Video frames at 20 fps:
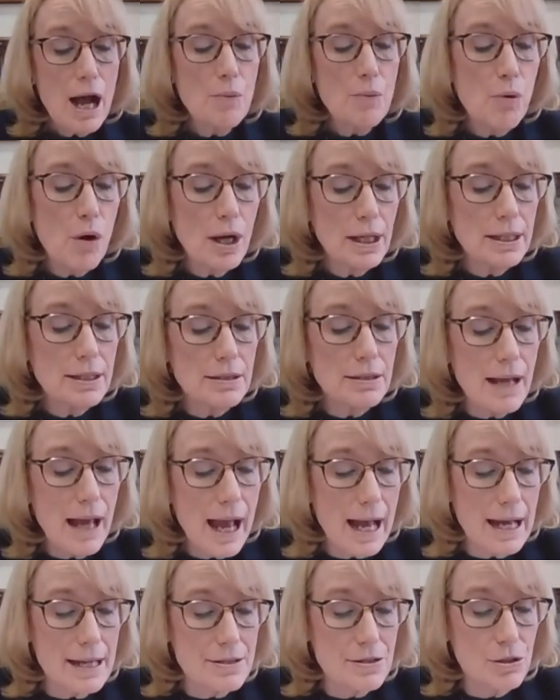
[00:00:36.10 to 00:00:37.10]
I want to
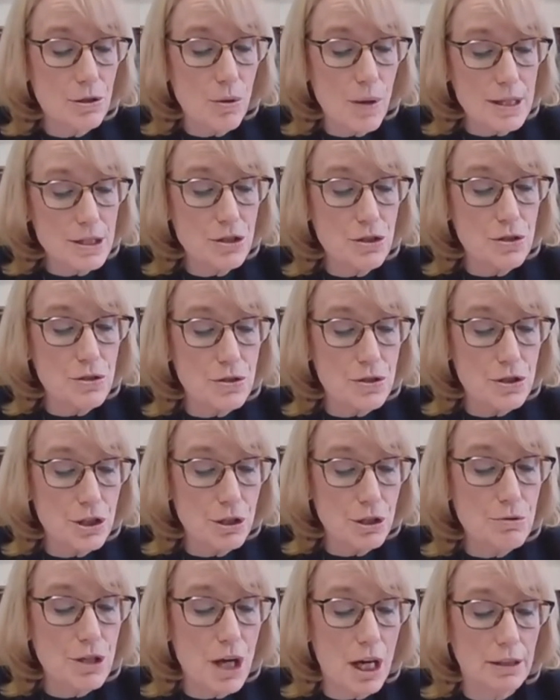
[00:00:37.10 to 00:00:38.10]
ask questions
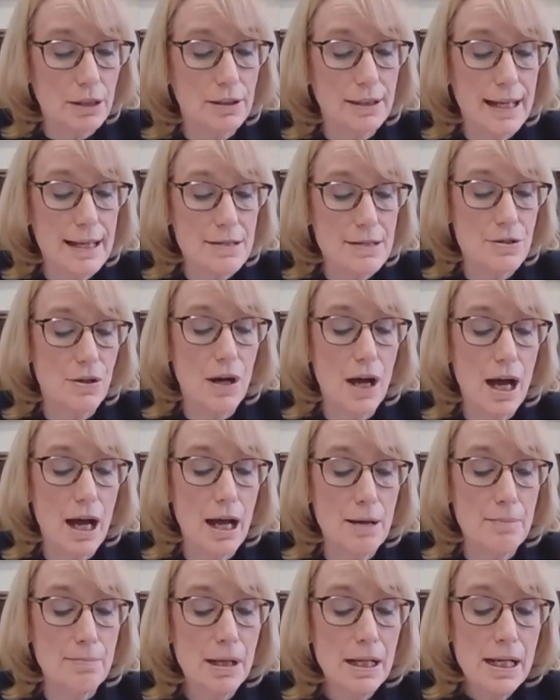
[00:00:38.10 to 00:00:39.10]
to you, Dr.
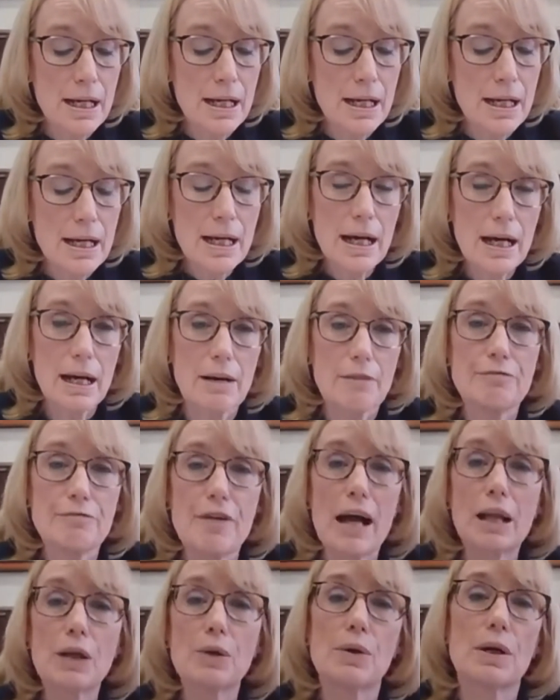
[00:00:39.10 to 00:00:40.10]
Kesselheim,
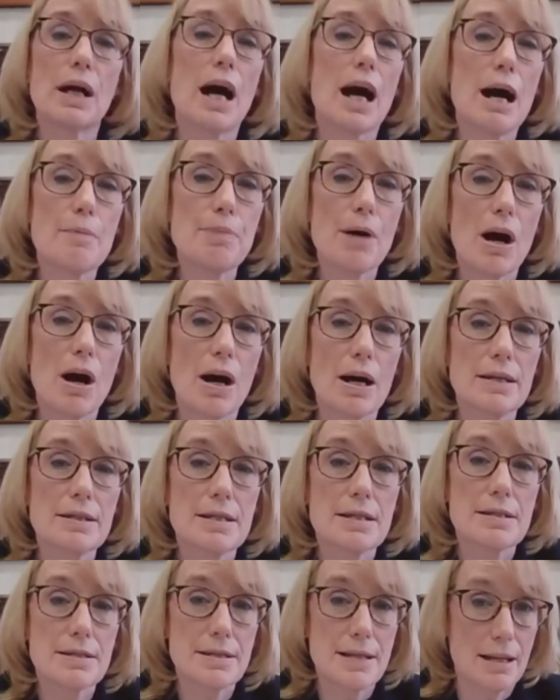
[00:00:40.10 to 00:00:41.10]
following up
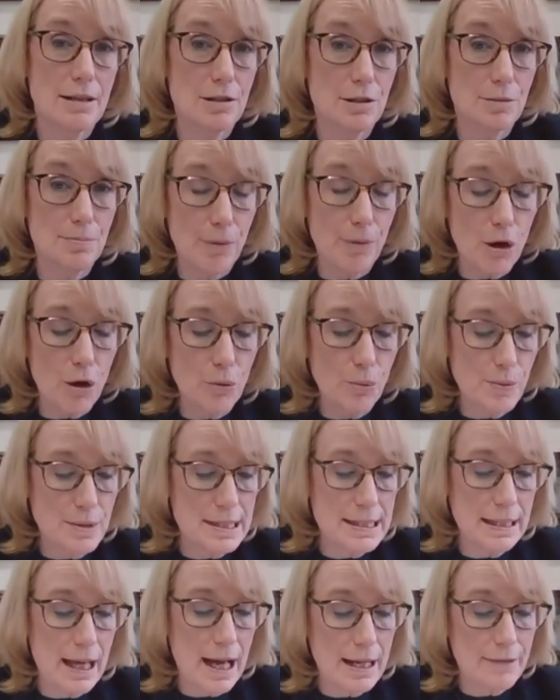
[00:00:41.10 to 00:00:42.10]
on Senator
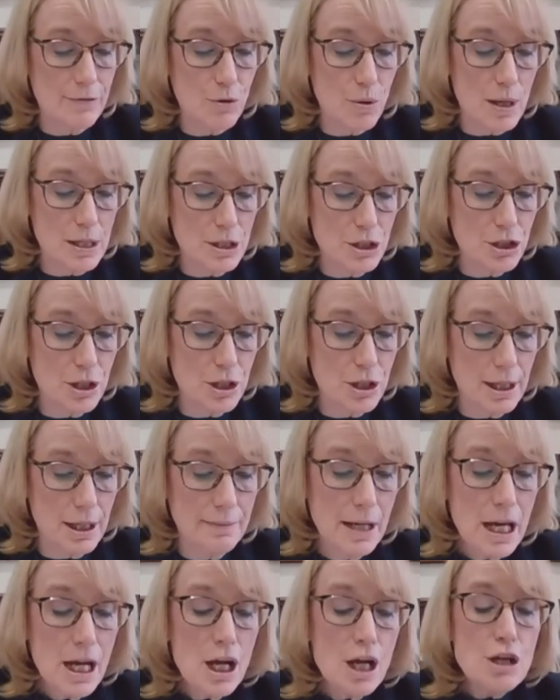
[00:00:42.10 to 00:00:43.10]
Baldwin's line of questioning.